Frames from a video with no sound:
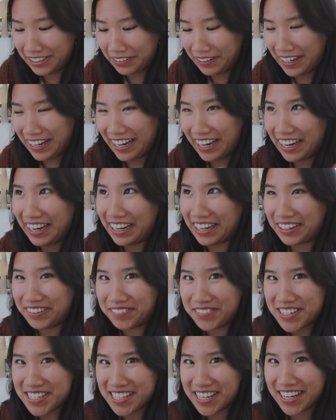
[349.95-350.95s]
okay,
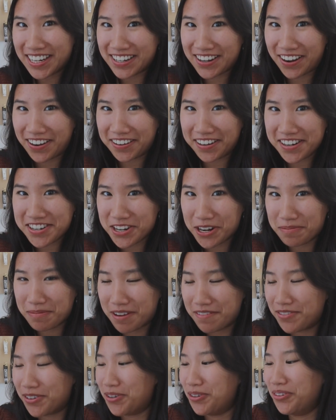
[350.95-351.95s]
I'm just like not gonna check
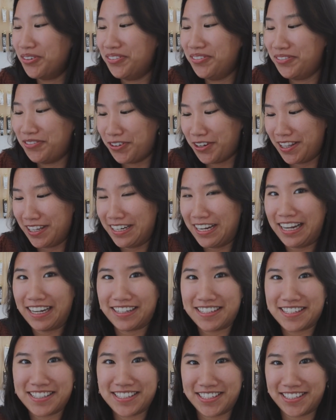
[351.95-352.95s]
my phone for the
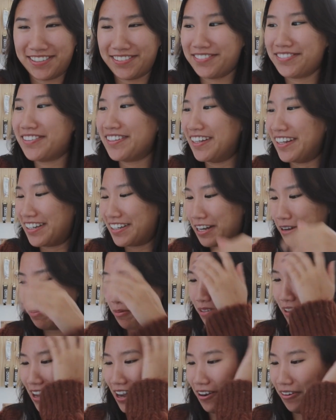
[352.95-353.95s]
next like
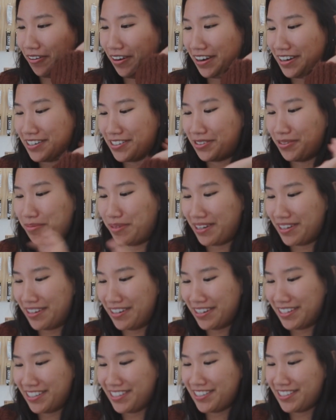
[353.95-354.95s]
couple hours. Oh my
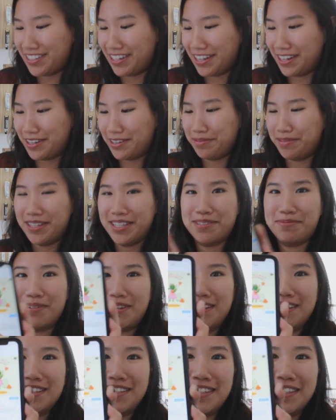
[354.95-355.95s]
gosh. Um, this
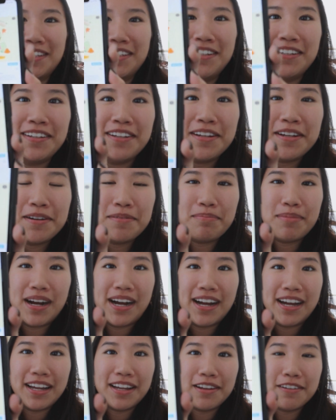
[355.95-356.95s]
was
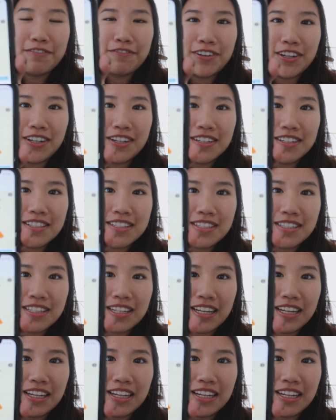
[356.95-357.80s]
my first